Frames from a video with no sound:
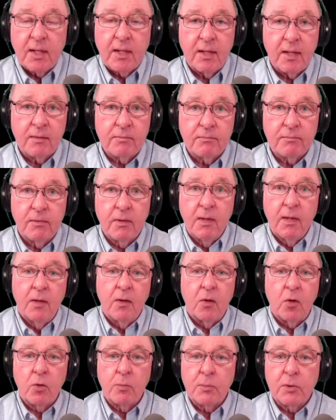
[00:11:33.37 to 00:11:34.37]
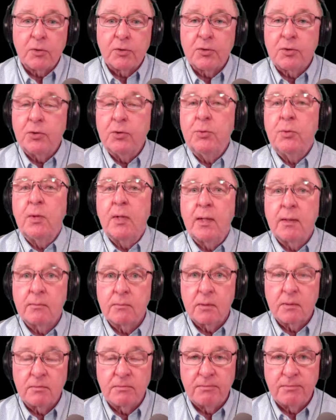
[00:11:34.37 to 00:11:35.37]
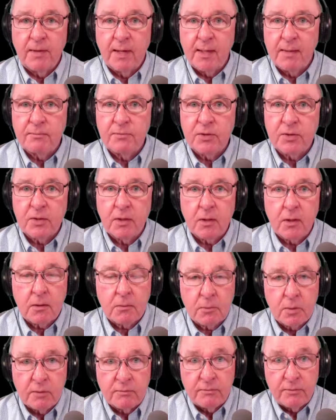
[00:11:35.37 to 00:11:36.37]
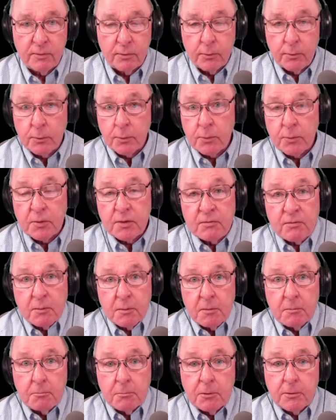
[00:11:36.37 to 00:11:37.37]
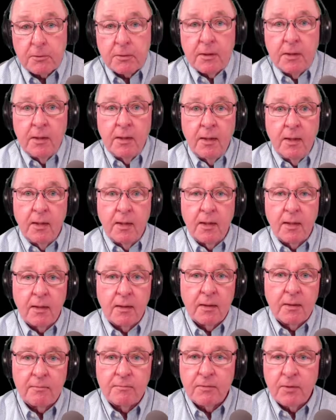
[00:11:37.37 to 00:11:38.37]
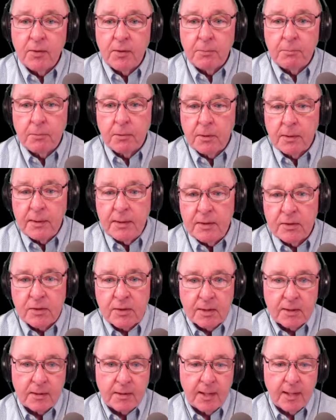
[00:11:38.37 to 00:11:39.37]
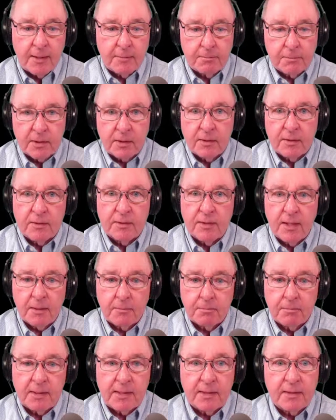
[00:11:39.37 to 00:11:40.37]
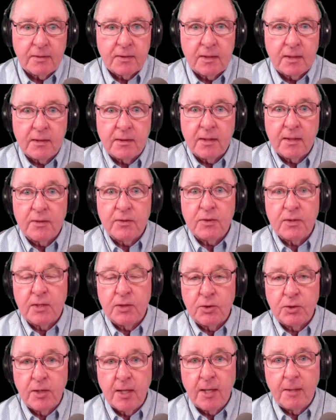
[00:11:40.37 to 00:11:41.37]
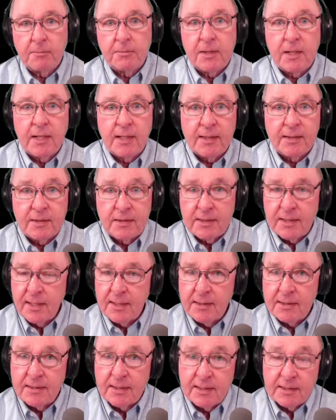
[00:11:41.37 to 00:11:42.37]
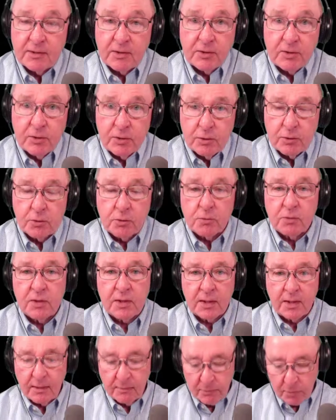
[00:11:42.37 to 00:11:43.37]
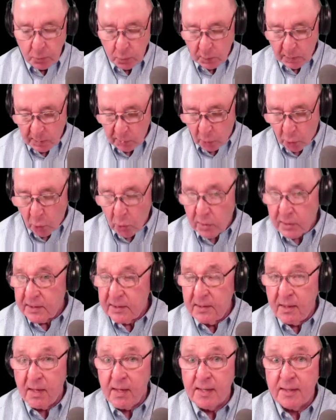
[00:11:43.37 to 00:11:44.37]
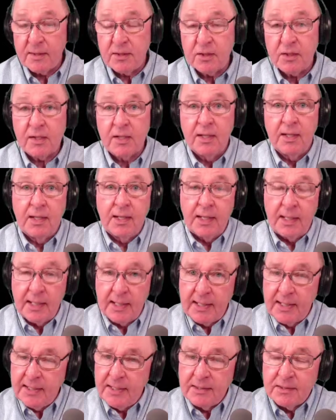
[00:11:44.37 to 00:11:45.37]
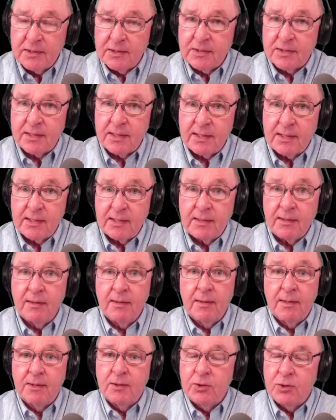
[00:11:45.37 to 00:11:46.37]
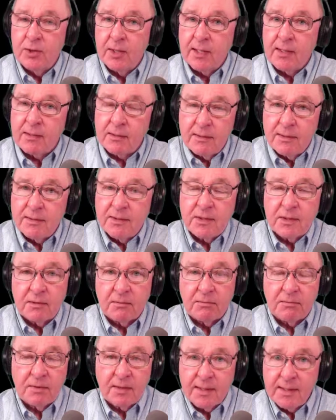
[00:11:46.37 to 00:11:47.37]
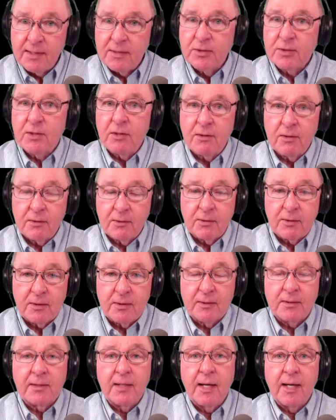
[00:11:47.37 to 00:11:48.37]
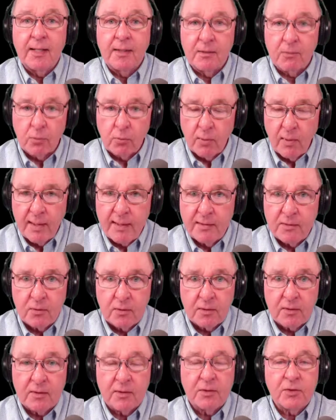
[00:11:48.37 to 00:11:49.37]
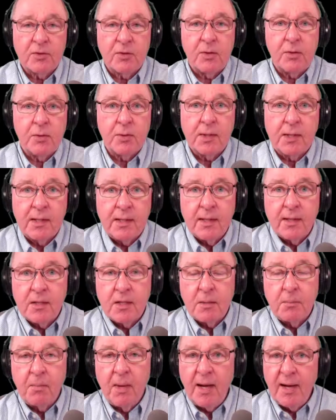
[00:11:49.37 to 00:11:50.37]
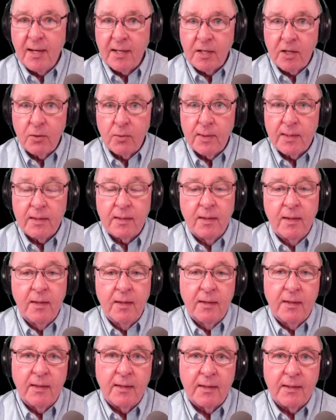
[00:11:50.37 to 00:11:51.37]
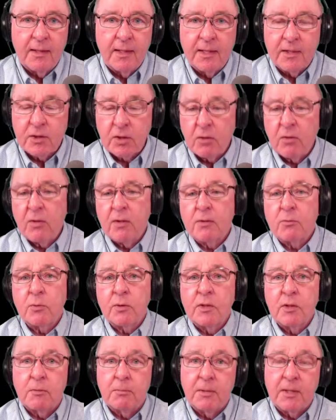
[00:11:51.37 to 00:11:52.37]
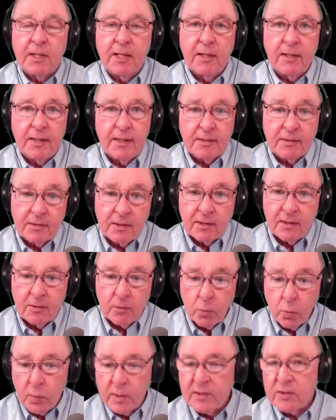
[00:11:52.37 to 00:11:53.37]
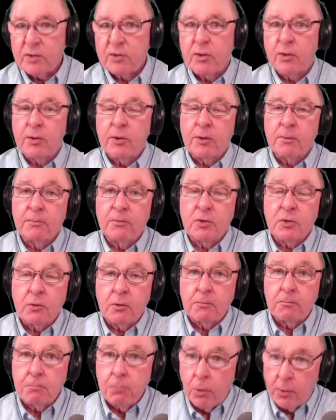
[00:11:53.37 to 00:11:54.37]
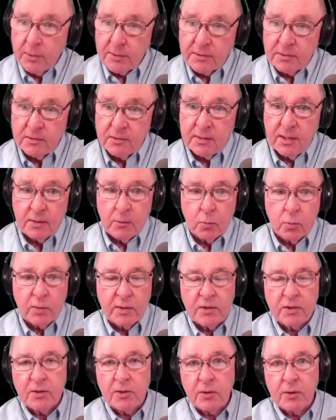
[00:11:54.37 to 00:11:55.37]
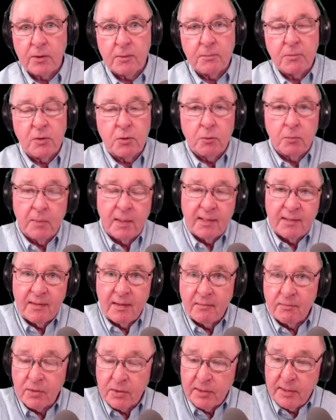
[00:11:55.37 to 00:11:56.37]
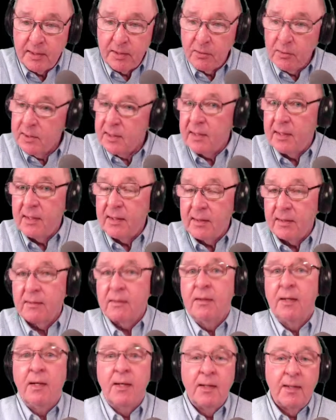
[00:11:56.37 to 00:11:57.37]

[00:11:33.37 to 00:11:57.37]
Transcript: I have almost 200 5-star reviews from the book, and I'm very pleased at that because that means it does the job that I intended it to do, to give you an organized A to Z checklist of things to learn in the right order so you can get them accurate. And it's hard when you're beginning to know which terms are important and which terms you may never hear again.